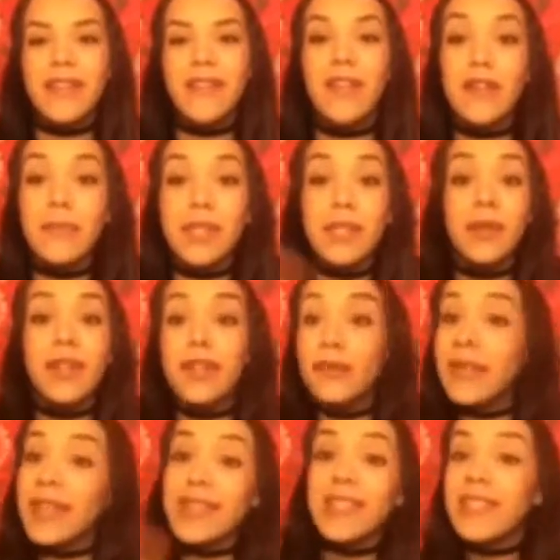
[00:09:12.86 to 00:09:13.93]
Follow my Twitter
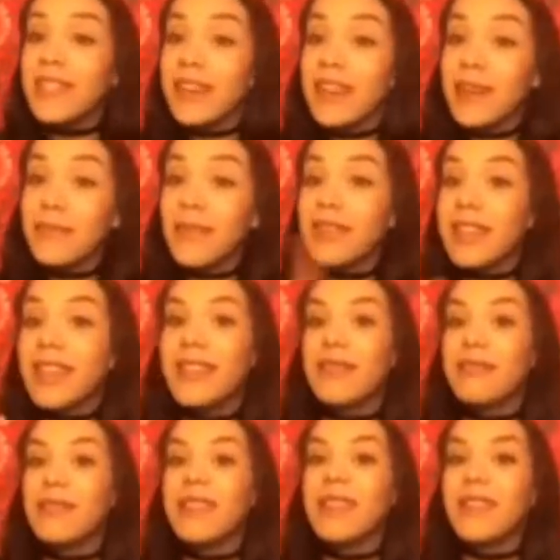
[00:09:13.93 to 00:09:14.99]
and my Instagram, I'll link
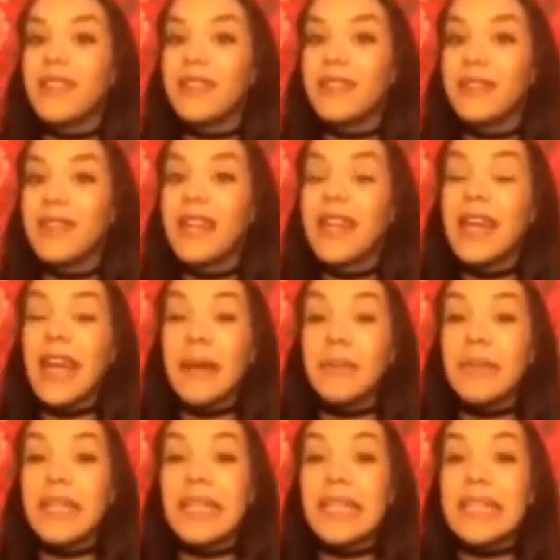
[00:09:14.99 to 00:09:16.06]
them below,
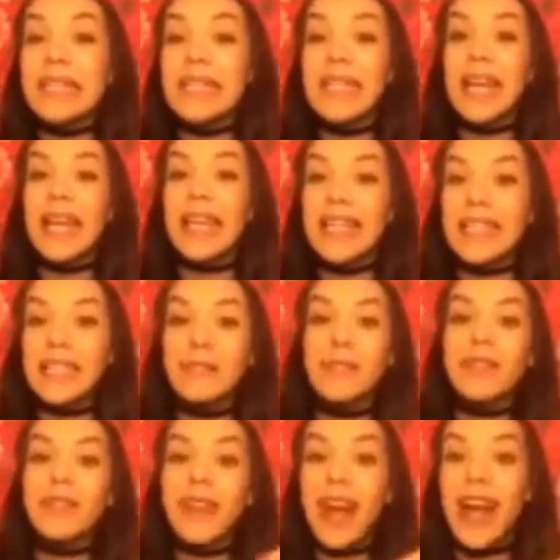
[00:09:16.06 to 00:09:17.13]
and please like and
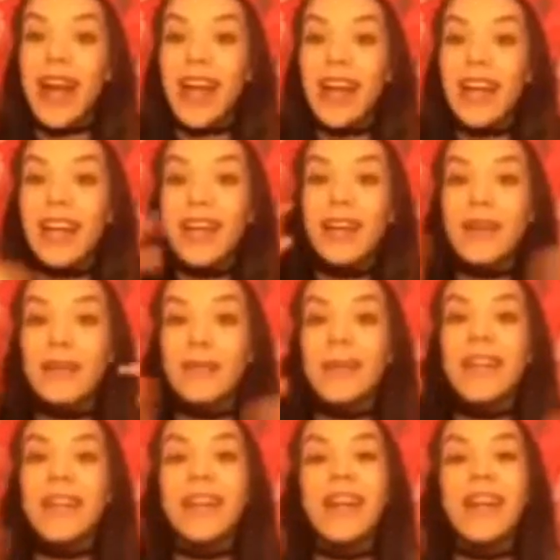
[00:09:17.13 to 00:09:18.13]
subscribe.